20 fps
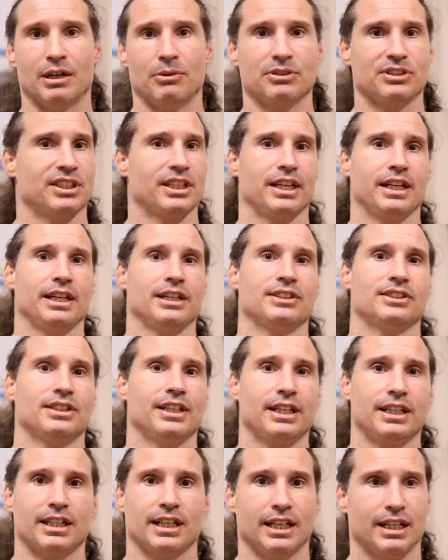I wasn't getting
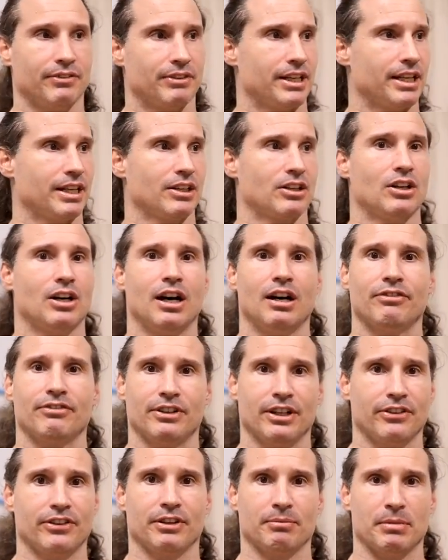sick, I never had a
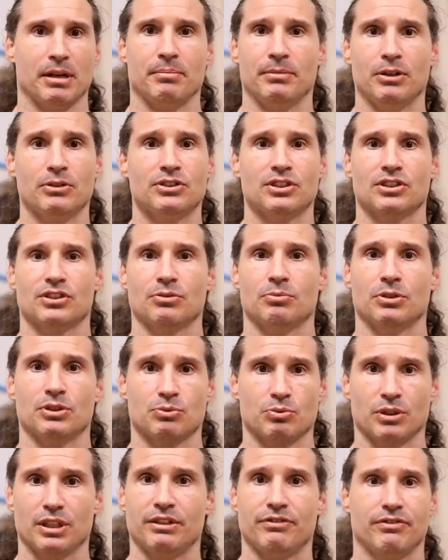cough, nothing. My immune system
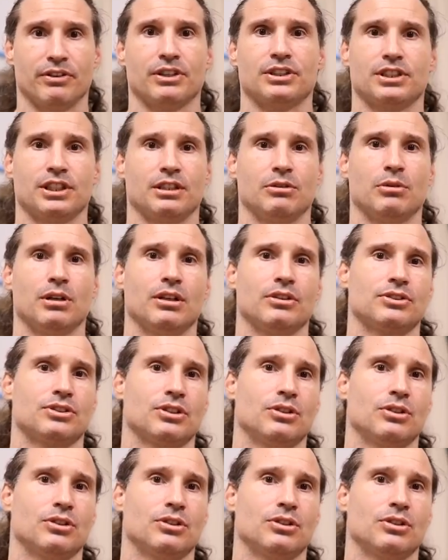was really functioning well.